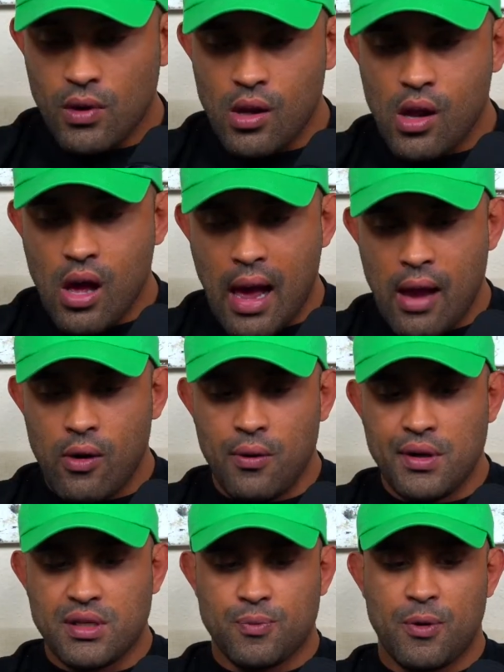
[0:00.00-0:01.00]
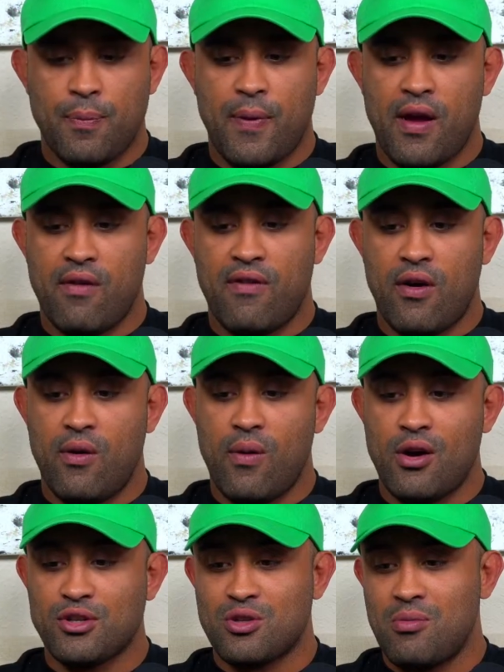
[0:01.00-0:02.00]
I always prepare very well.
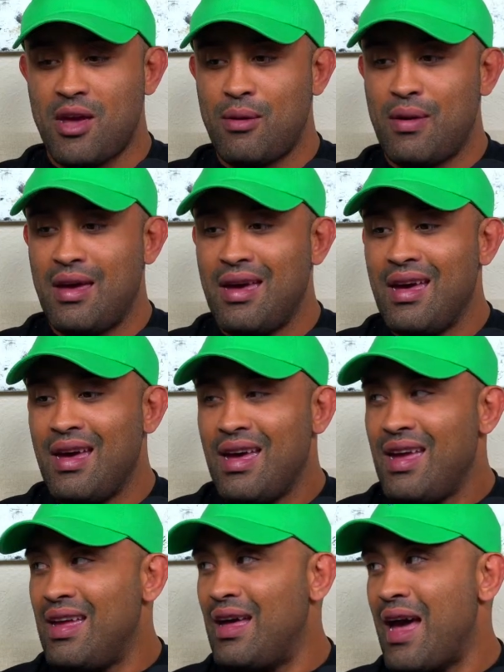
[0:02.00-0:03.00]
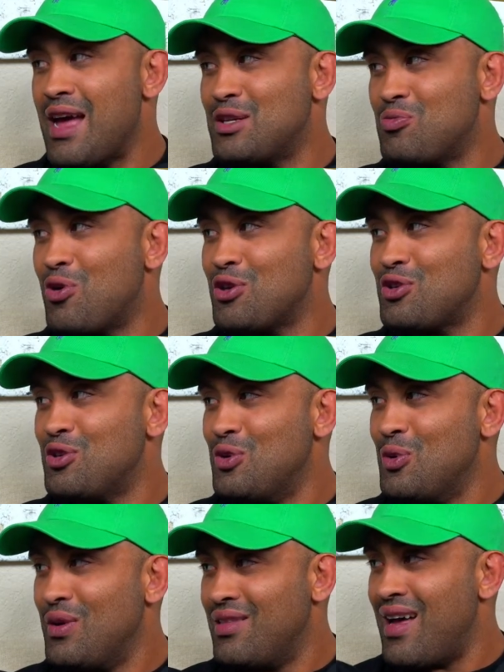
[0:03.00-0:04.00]
So maybe it has more to do
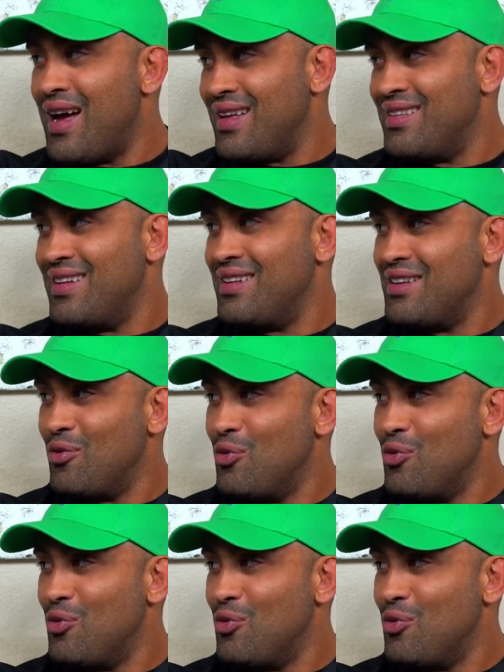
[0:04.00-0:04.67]
with that than the rule